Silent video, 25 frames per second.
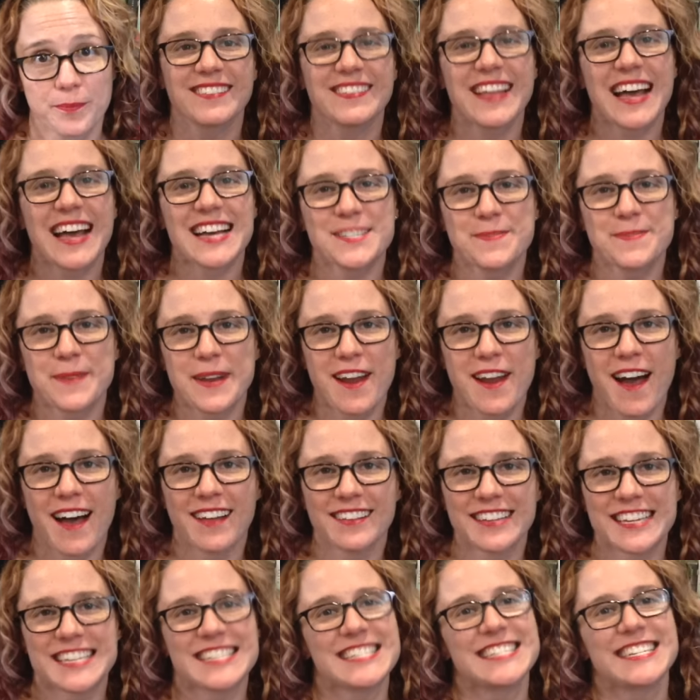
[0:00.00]
Last but
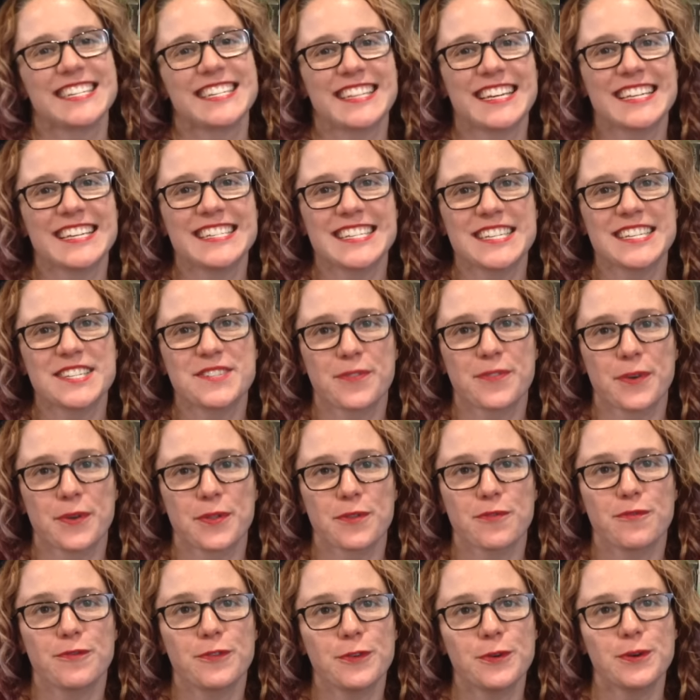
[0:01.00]
not least, this is for
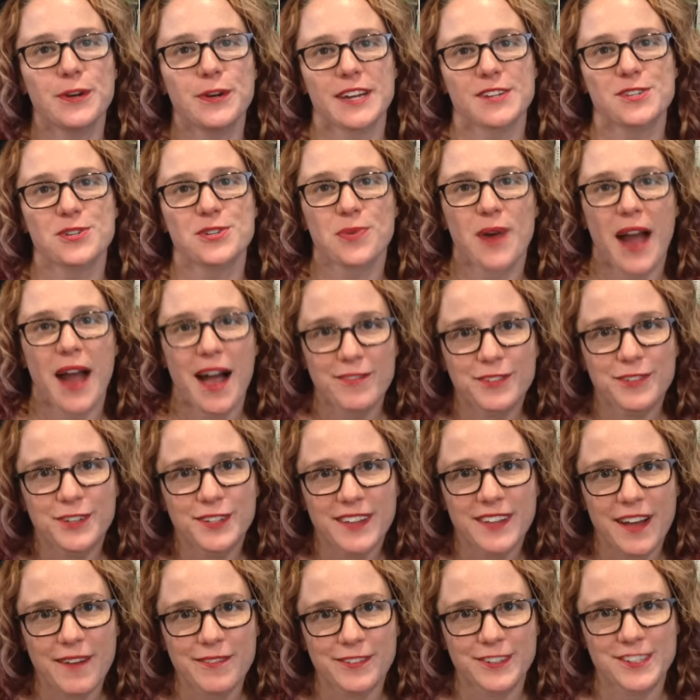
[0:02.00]
the food and travel
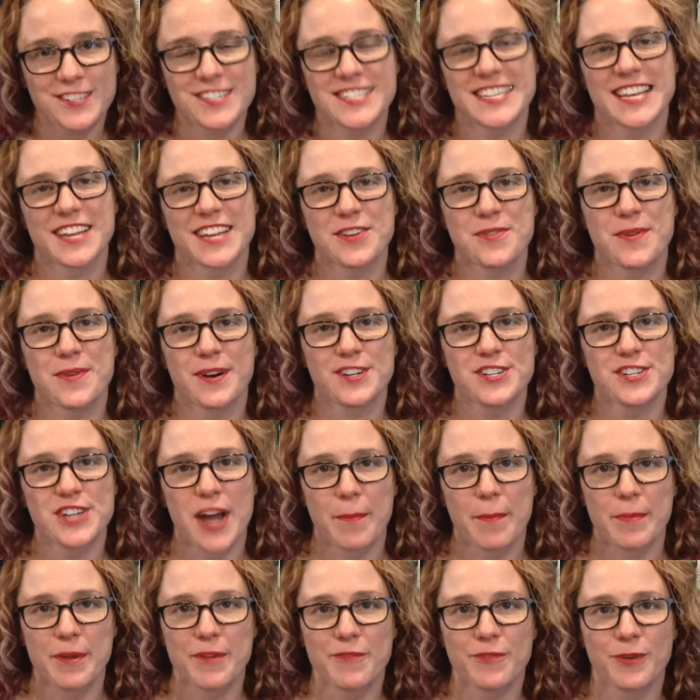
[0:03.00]
lovers that you are
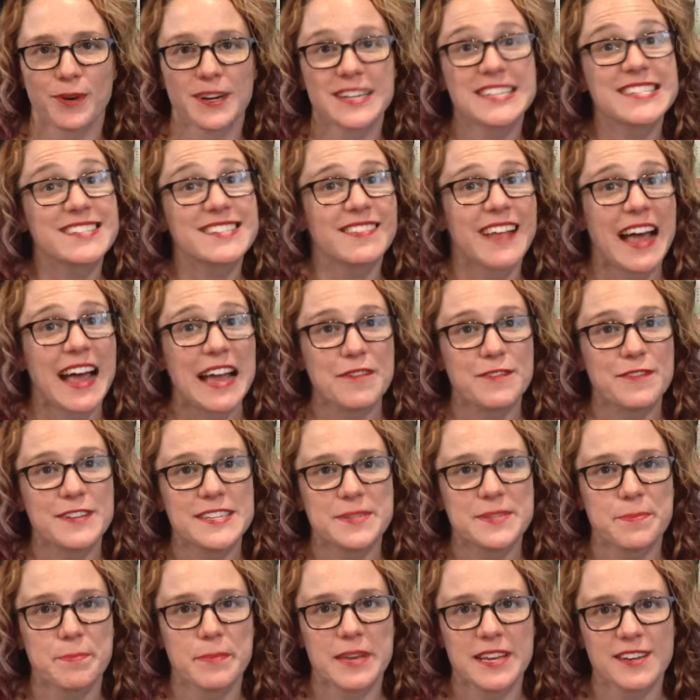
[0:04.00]
shopping for. It's Life
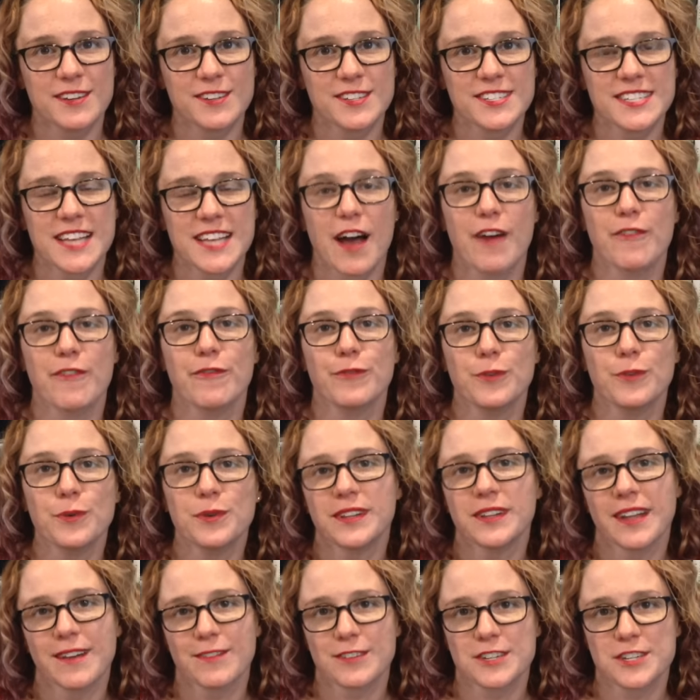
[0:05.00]
is Meals, a
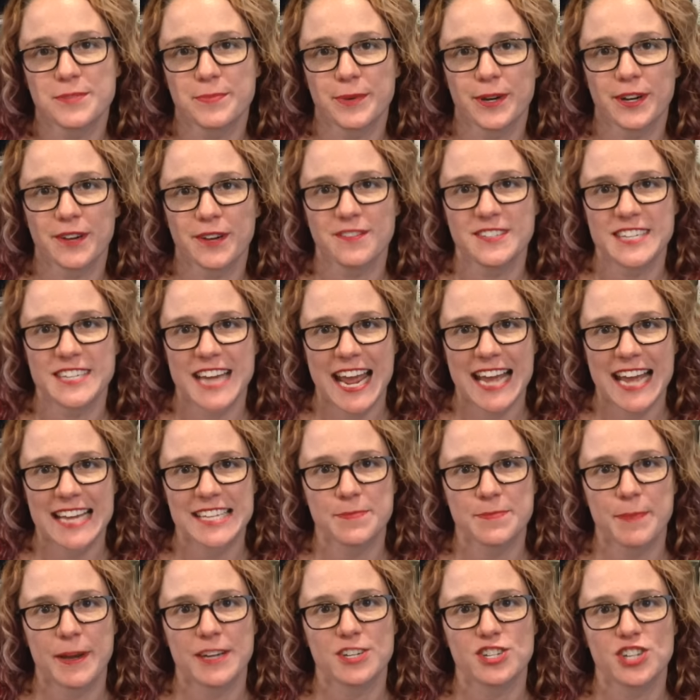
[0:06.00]
food lover's book of
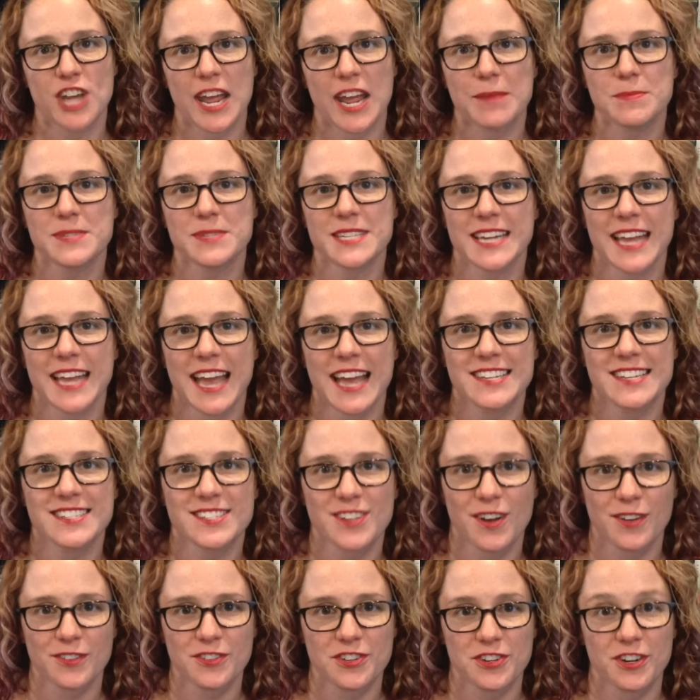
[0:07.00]
days by James and Kay
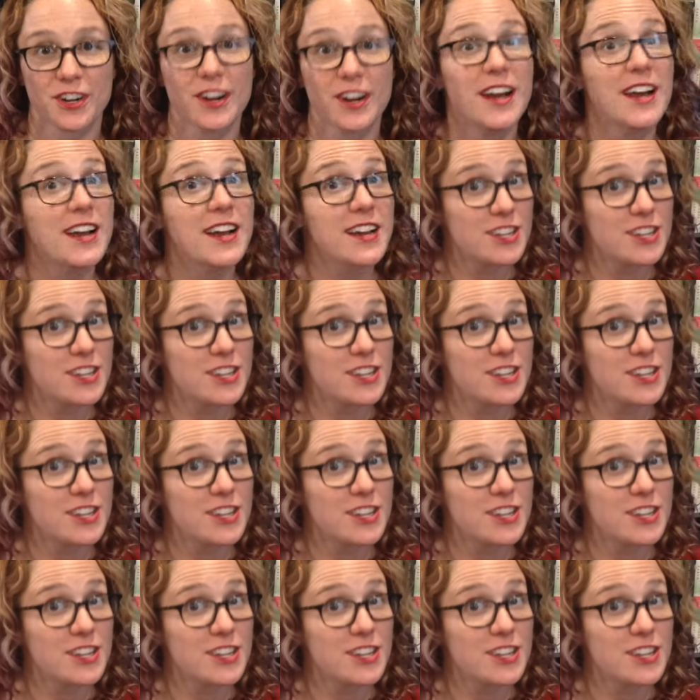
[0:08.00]
Salter.